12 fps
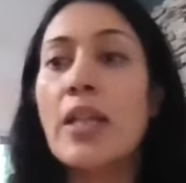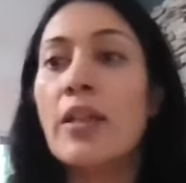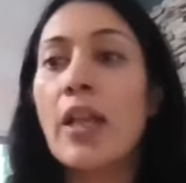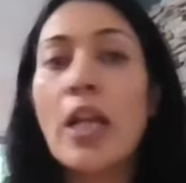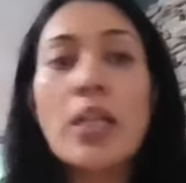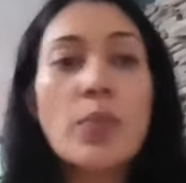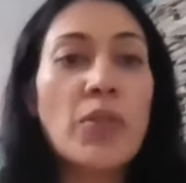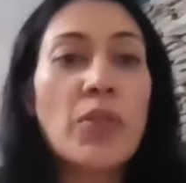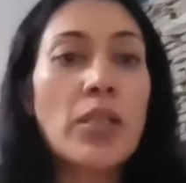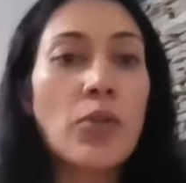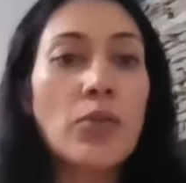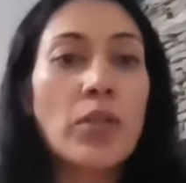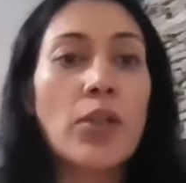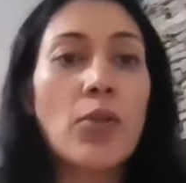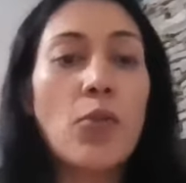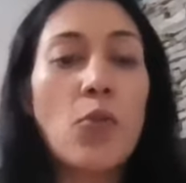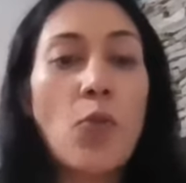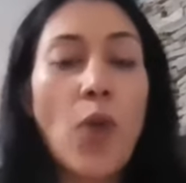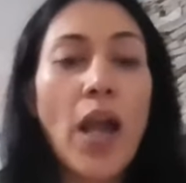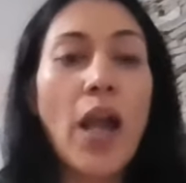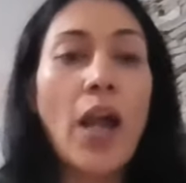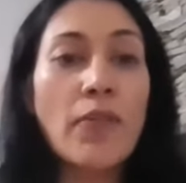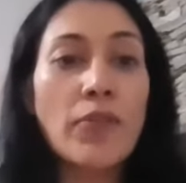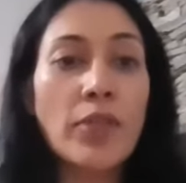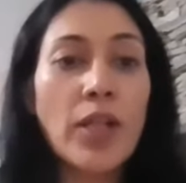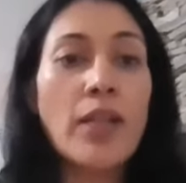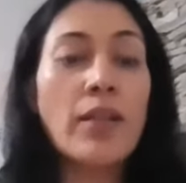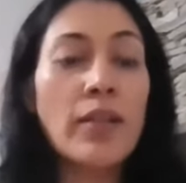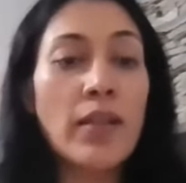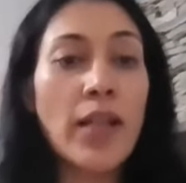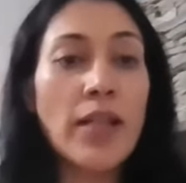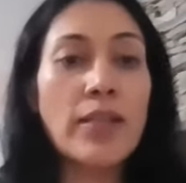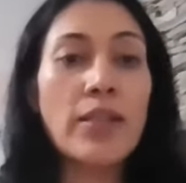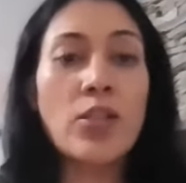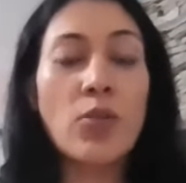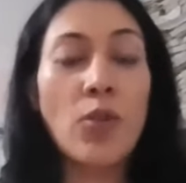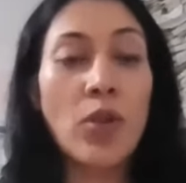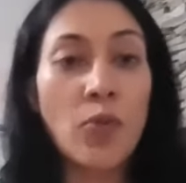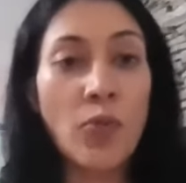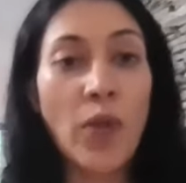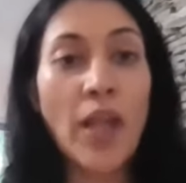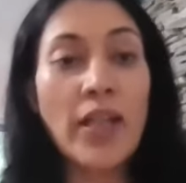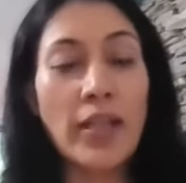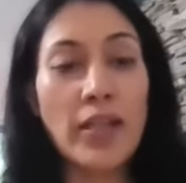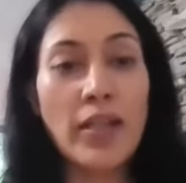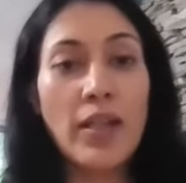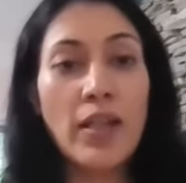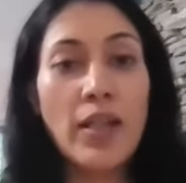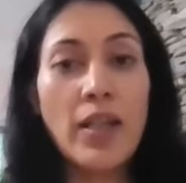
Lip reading: There are experts out there who have done lessons already.